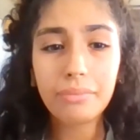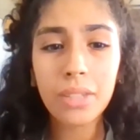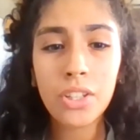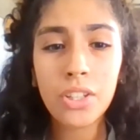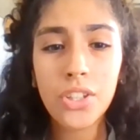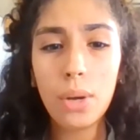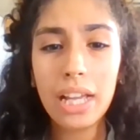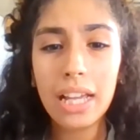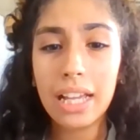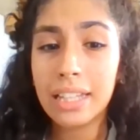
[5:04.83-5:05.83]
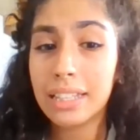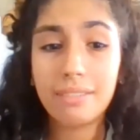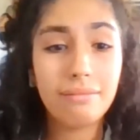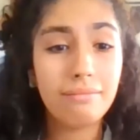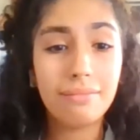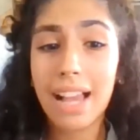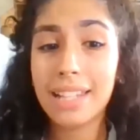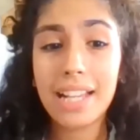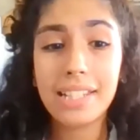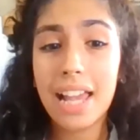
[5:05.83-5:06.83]
So, as
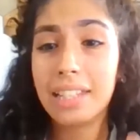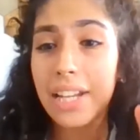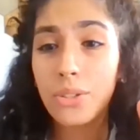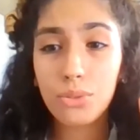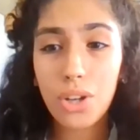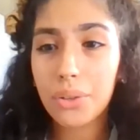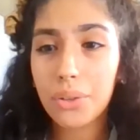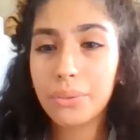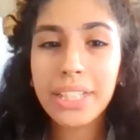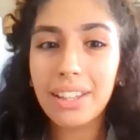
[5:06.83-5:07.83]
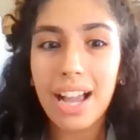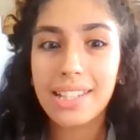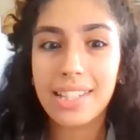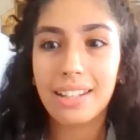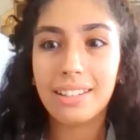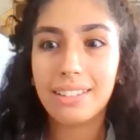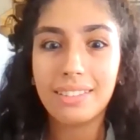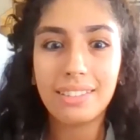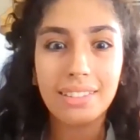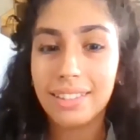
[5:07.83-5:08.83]
I said, they do not realize it.
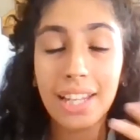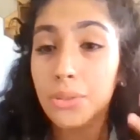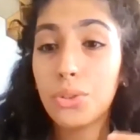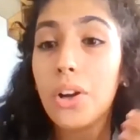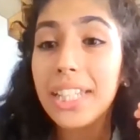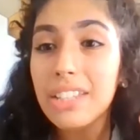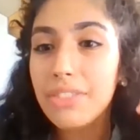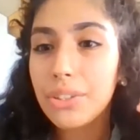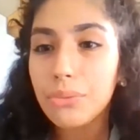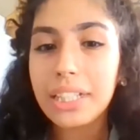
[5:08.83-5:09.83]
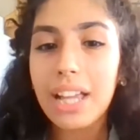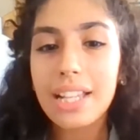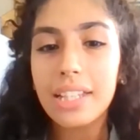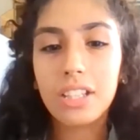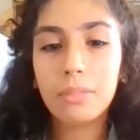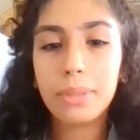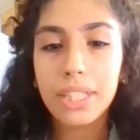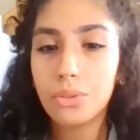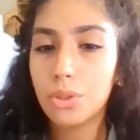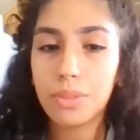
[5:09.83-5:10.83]
They do not even realize that they're being
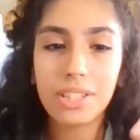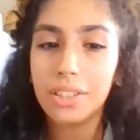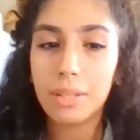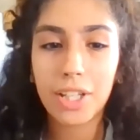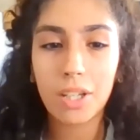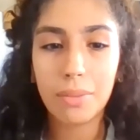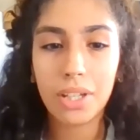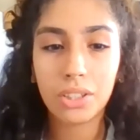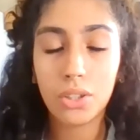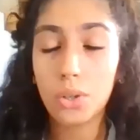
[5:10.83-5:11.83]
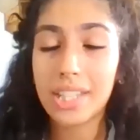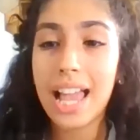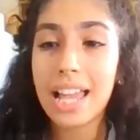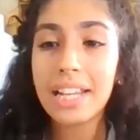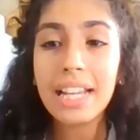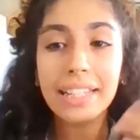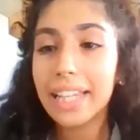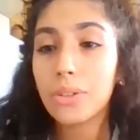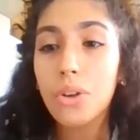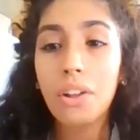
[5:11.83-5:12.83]
groomed until they become adults. And
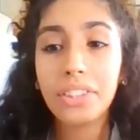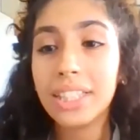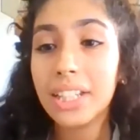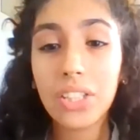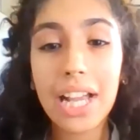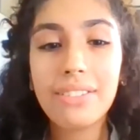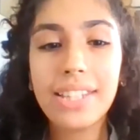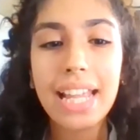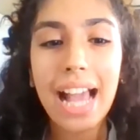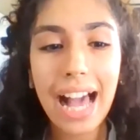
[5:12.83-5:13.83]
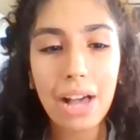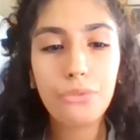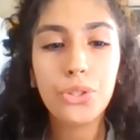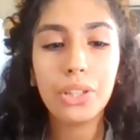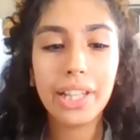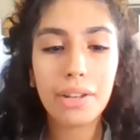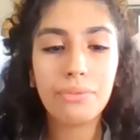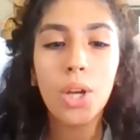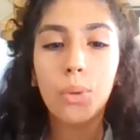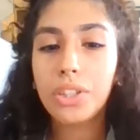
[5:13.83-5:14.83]
later on in their lives, they have to live
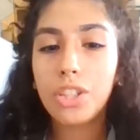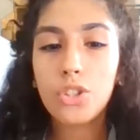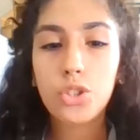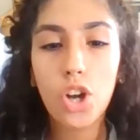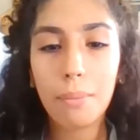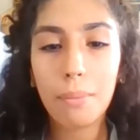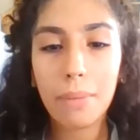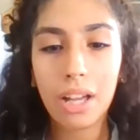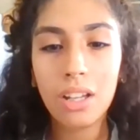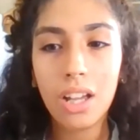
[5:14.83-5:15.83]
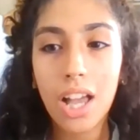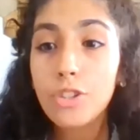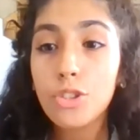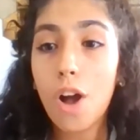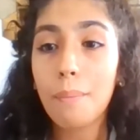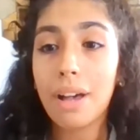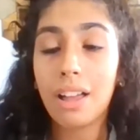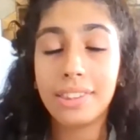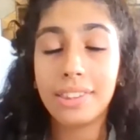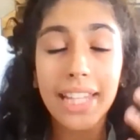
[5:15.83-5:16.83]
with the trauma, a
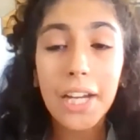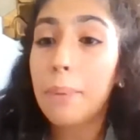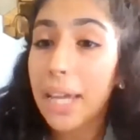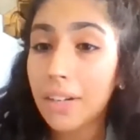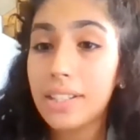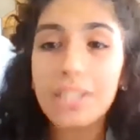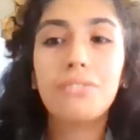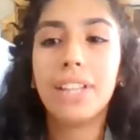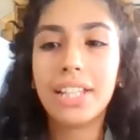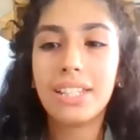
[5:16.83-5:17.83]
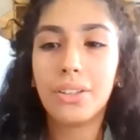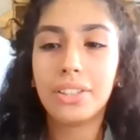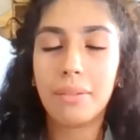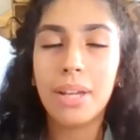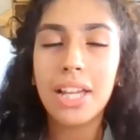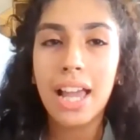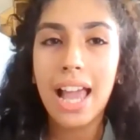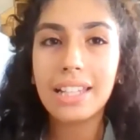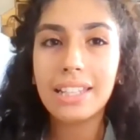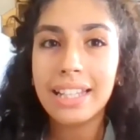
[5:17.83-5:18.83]
trauma their parents inflicted on them.
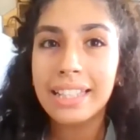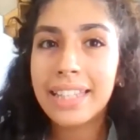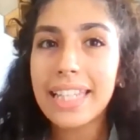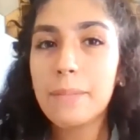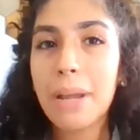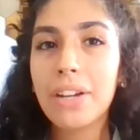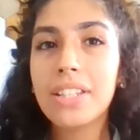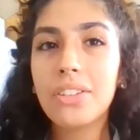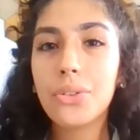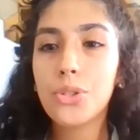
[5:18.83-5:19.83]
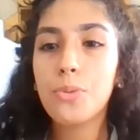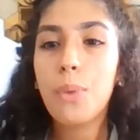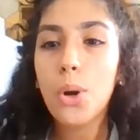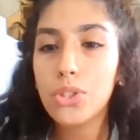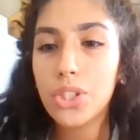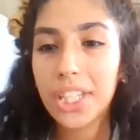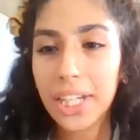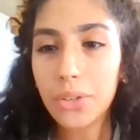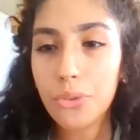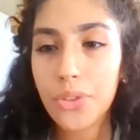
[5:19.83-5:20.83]
And these parents that are supposed to
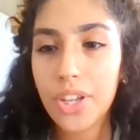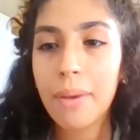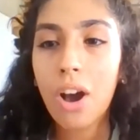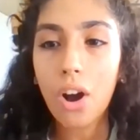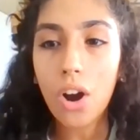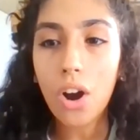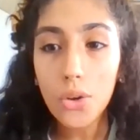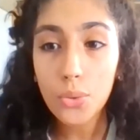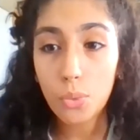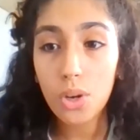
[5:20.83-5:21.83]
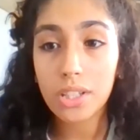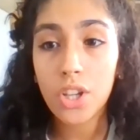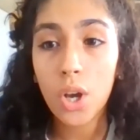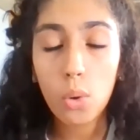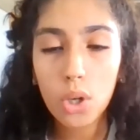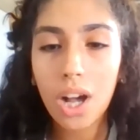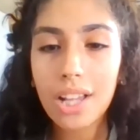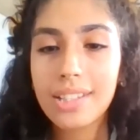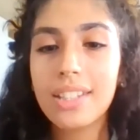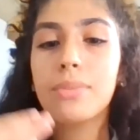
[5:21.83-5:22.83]
care for them are the ones who
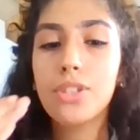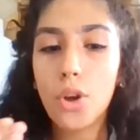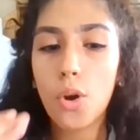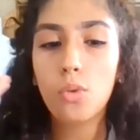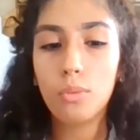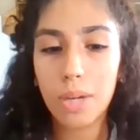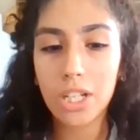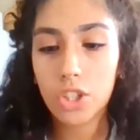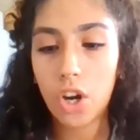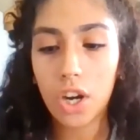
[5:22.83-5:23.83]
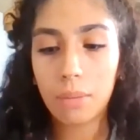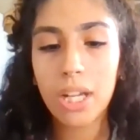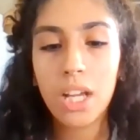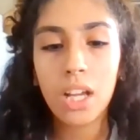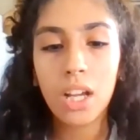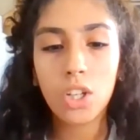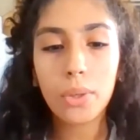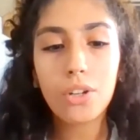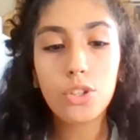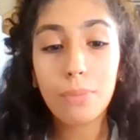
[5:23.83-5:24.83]
caused them so much harm.
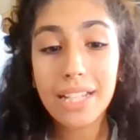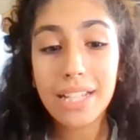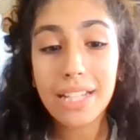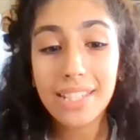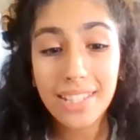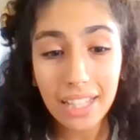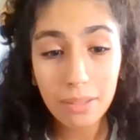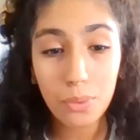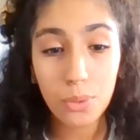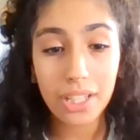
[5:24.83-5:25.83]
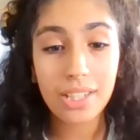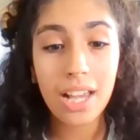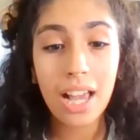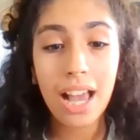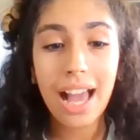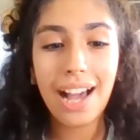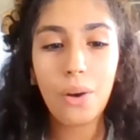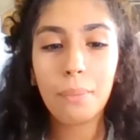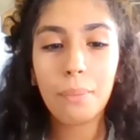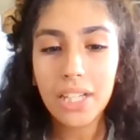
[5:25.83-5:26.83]
Going on to my second point, how
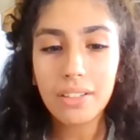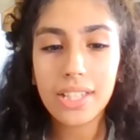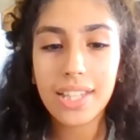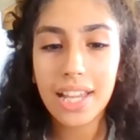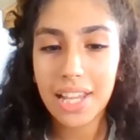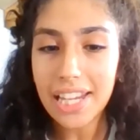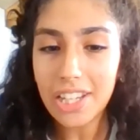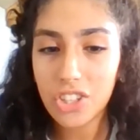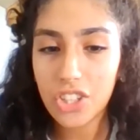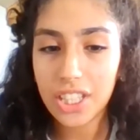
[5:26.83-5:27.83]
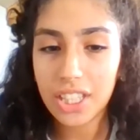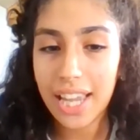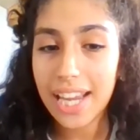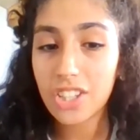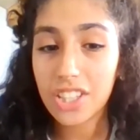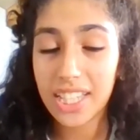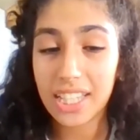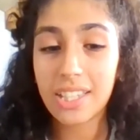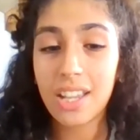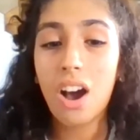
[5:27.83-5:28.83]
parents and
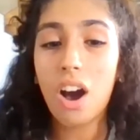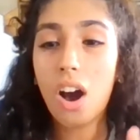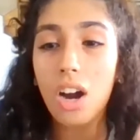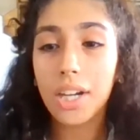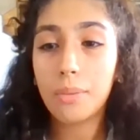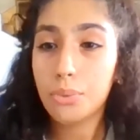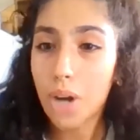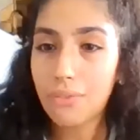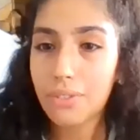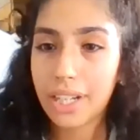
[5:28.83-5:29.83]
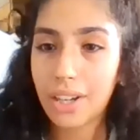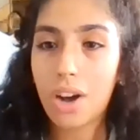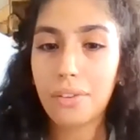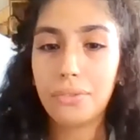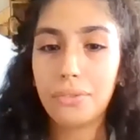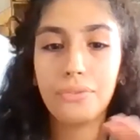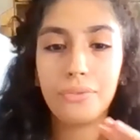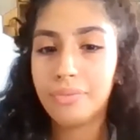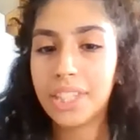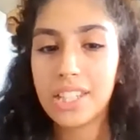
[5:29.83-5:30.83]
agencies are profiting off
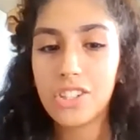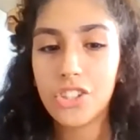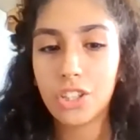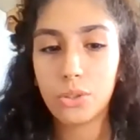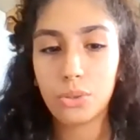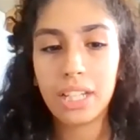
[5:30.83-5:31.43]
these children.